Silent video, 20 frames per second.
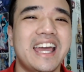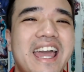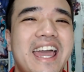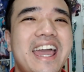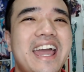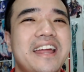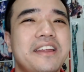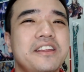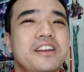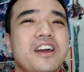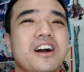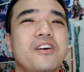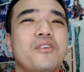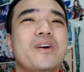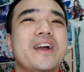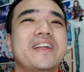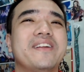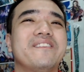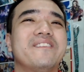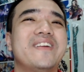And you know,
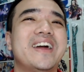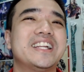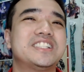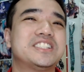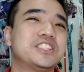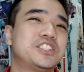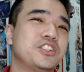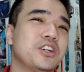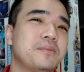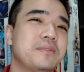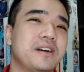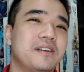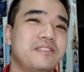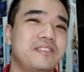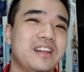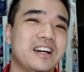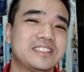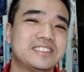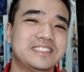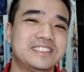wearing red to show a bit of luck